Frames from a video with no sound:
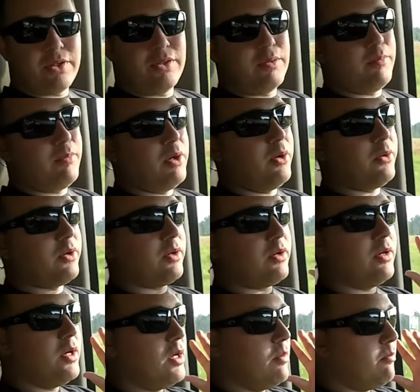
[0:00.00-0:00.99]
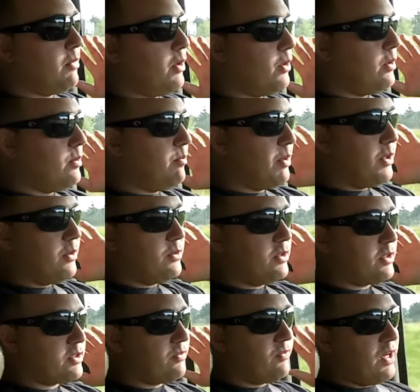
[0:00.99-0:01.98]
on the motor. The boat
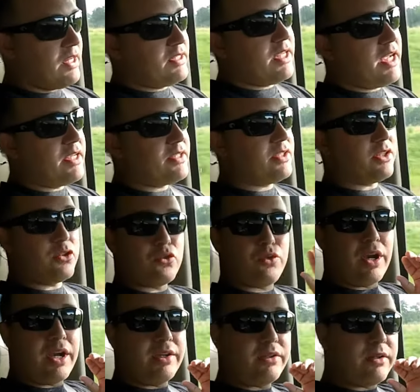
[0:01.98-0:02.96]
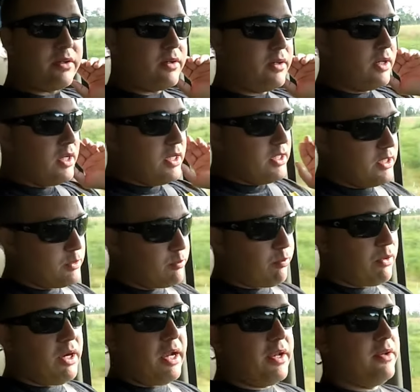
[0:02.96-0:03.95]
looks fantastic. Trailer is
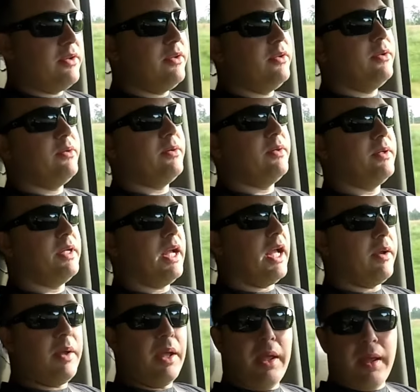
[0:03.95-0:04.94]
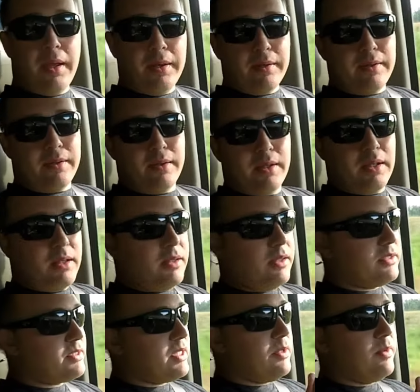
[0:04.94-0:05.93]
brand new. And
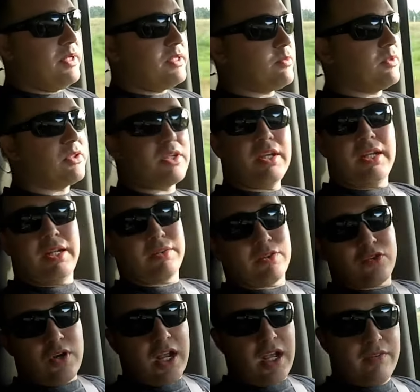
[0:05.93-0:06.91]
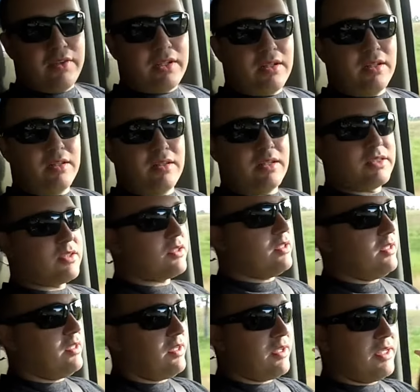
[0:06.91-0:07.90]
let's cut out the driving. Let's
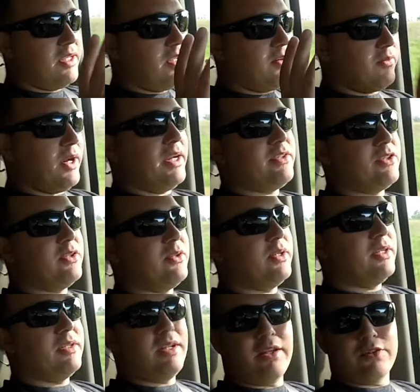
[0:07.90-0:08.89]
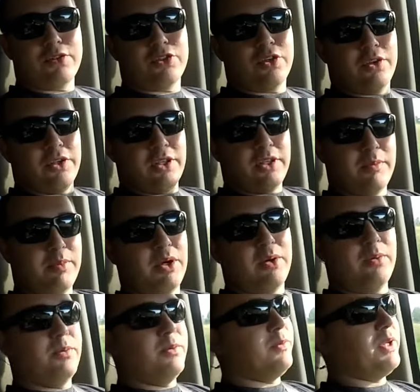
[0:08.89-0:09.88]
get right to it. I'll show you the
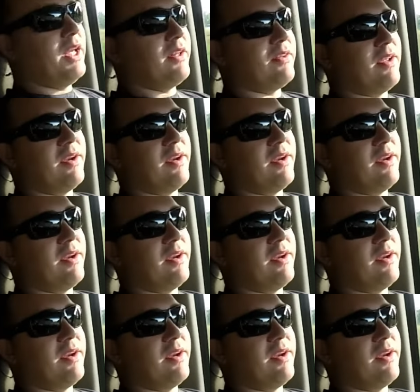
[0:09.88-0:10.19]
boat when we get